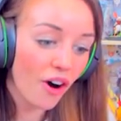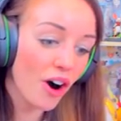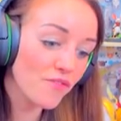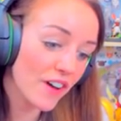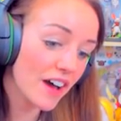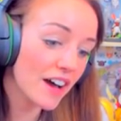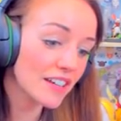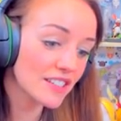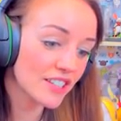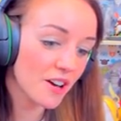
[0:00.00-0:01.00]
Offer her
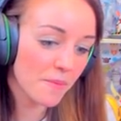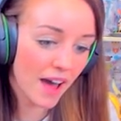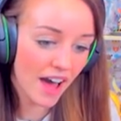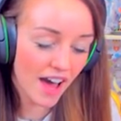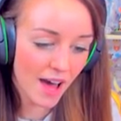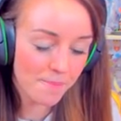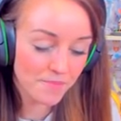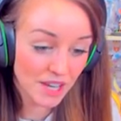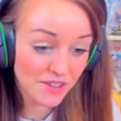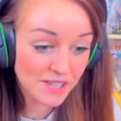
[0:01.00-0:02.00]
some,
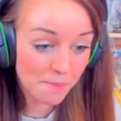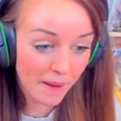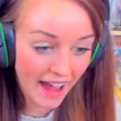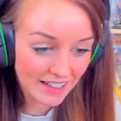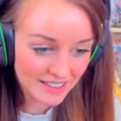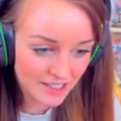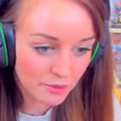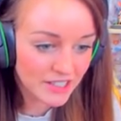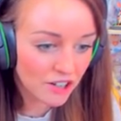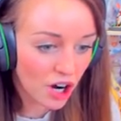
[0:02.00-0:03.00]
give her some pets. There
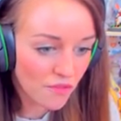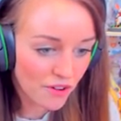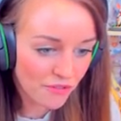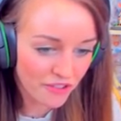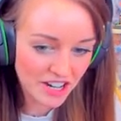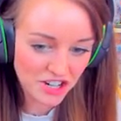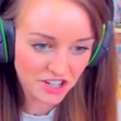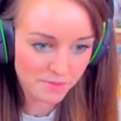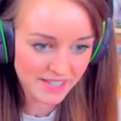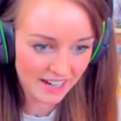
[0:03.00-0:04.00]
was an offer
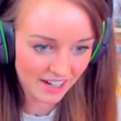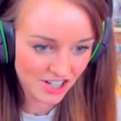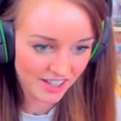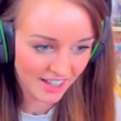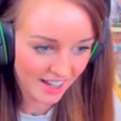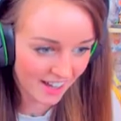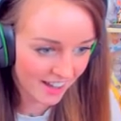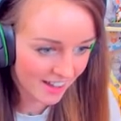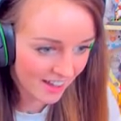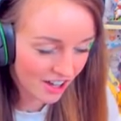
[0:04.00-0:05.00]
friendship selection there.
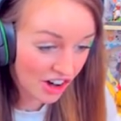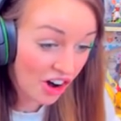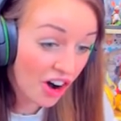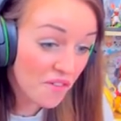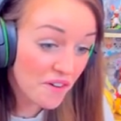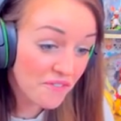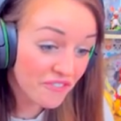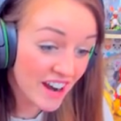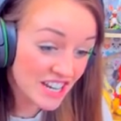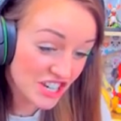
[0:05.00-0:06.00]
Offer
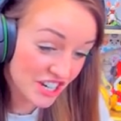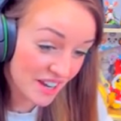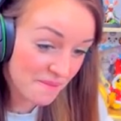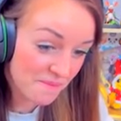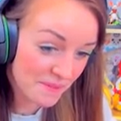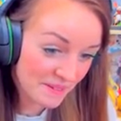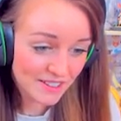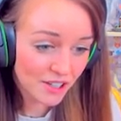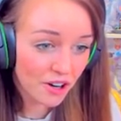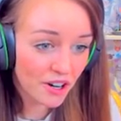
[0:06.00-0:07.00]
friendship.
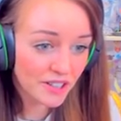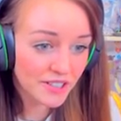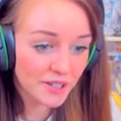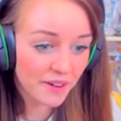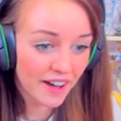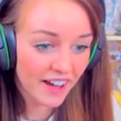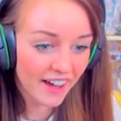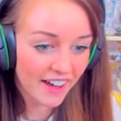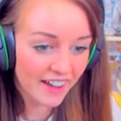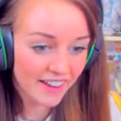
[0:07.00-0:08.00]
Talk to
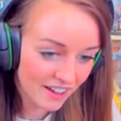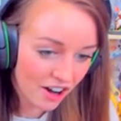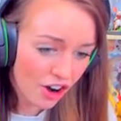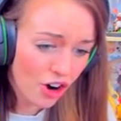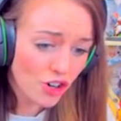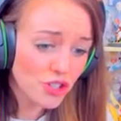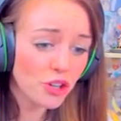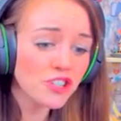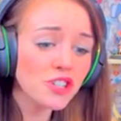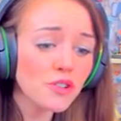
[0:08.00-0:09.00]
her. You
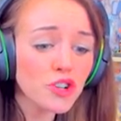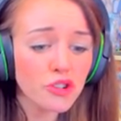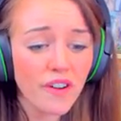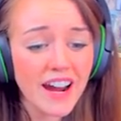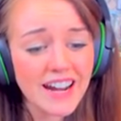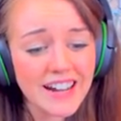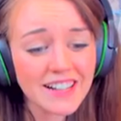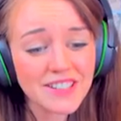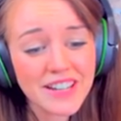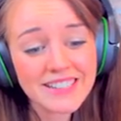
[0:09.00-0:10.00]
can do training
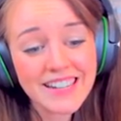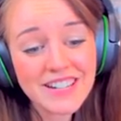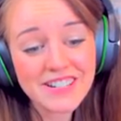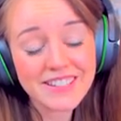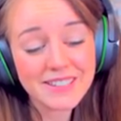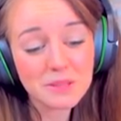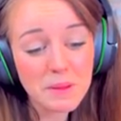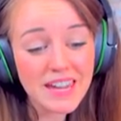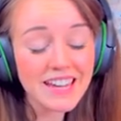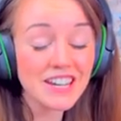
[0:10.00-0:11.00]
so you can teach her to
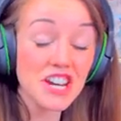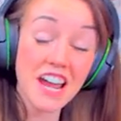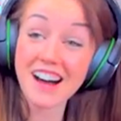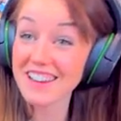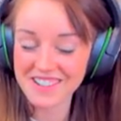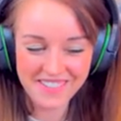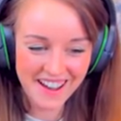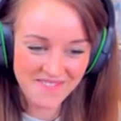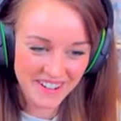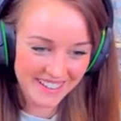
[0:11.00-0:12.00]
speak. She can't do that
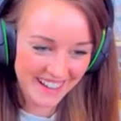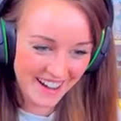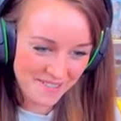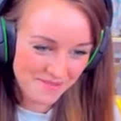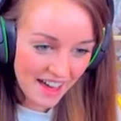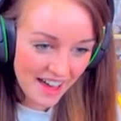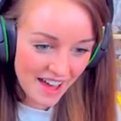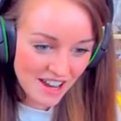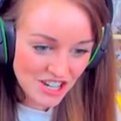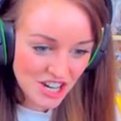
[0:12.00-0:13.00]
in real life.
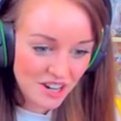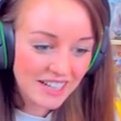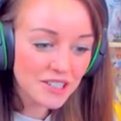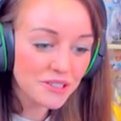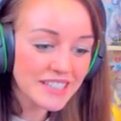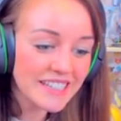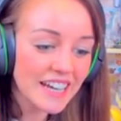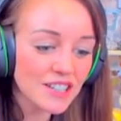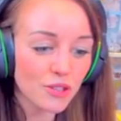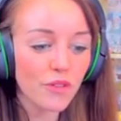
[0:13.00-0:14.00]
She can do
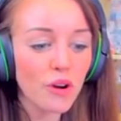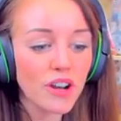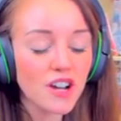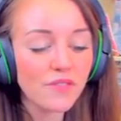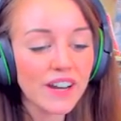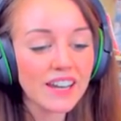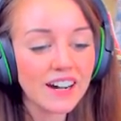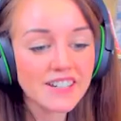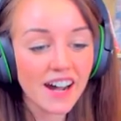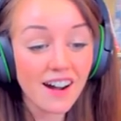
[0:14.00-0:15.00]
sit, roll over,
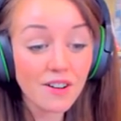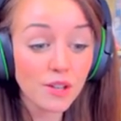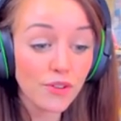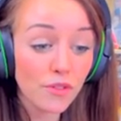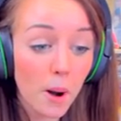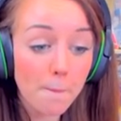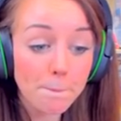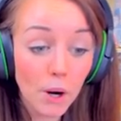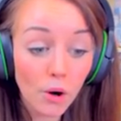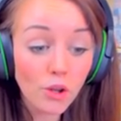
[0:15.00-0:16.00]
lie down. If you've got a
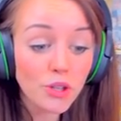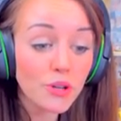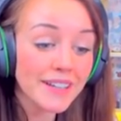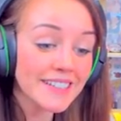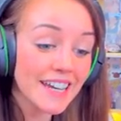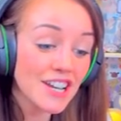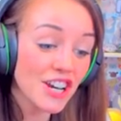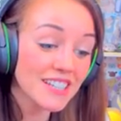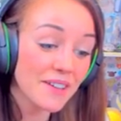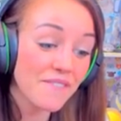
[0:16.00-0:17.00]
bowl, you can teach
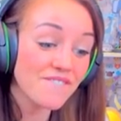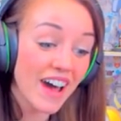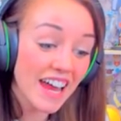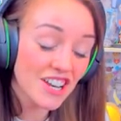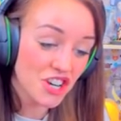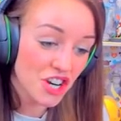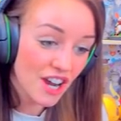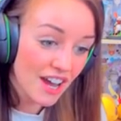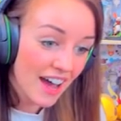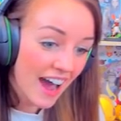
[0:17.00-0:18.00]
her to fetch.
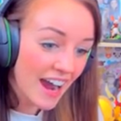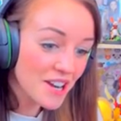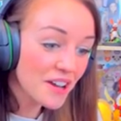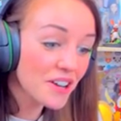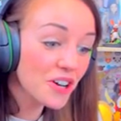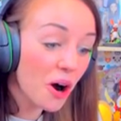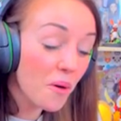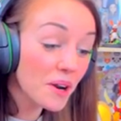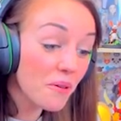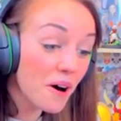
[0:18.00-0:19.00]
And you can go
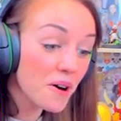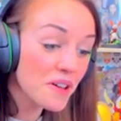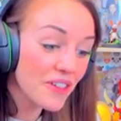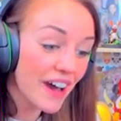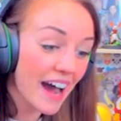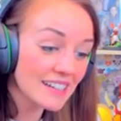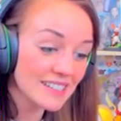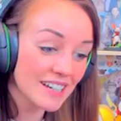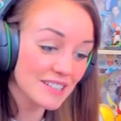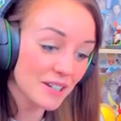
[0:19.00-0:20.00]
on a walk with her, ask
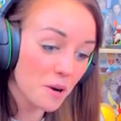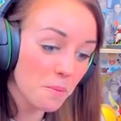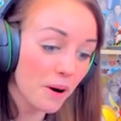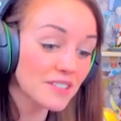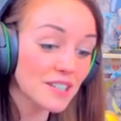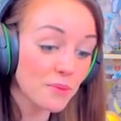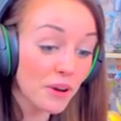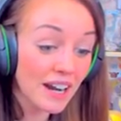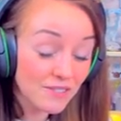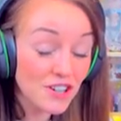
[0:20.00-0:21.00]
her to go potty. So we're
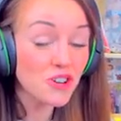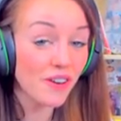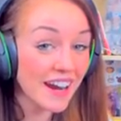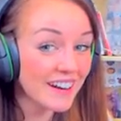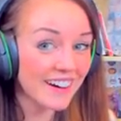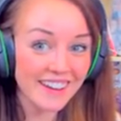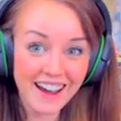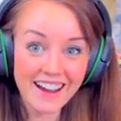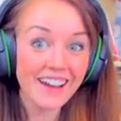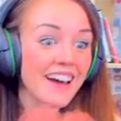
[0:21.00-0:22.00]
going to have to train her,
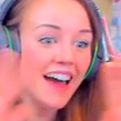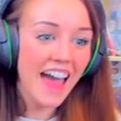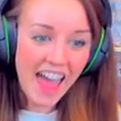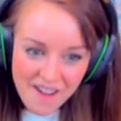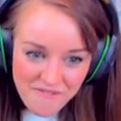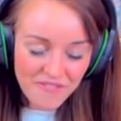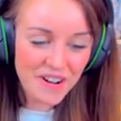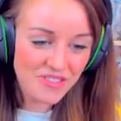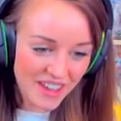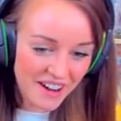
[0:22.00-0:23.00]
like,
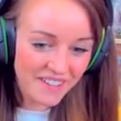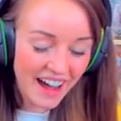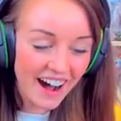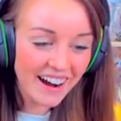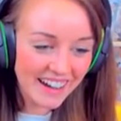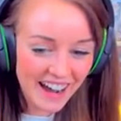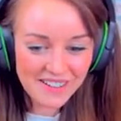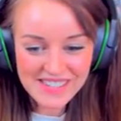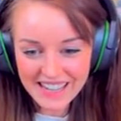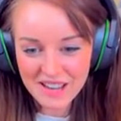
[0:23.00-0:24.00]
everything. We are going to
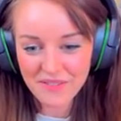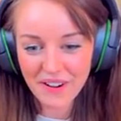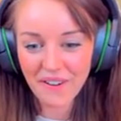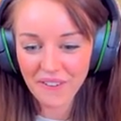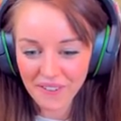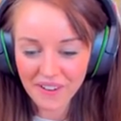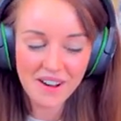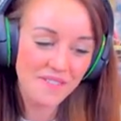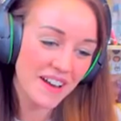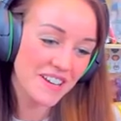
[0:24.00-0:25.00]
have to give her all
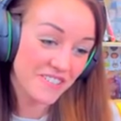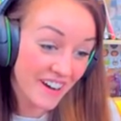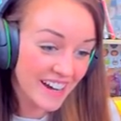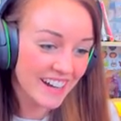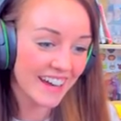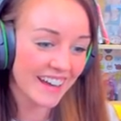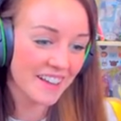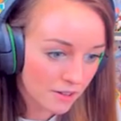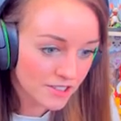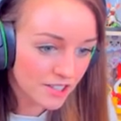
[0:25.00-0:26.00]
of her
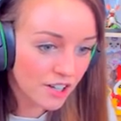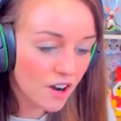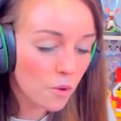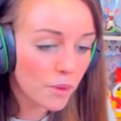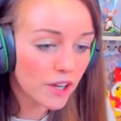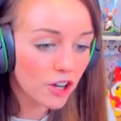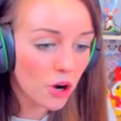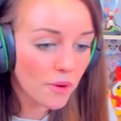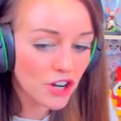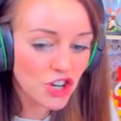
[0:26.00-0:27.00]
training. So look, we could
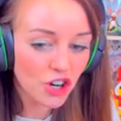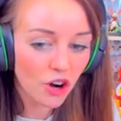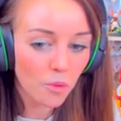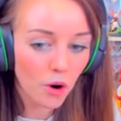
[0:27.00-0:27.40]
go on a short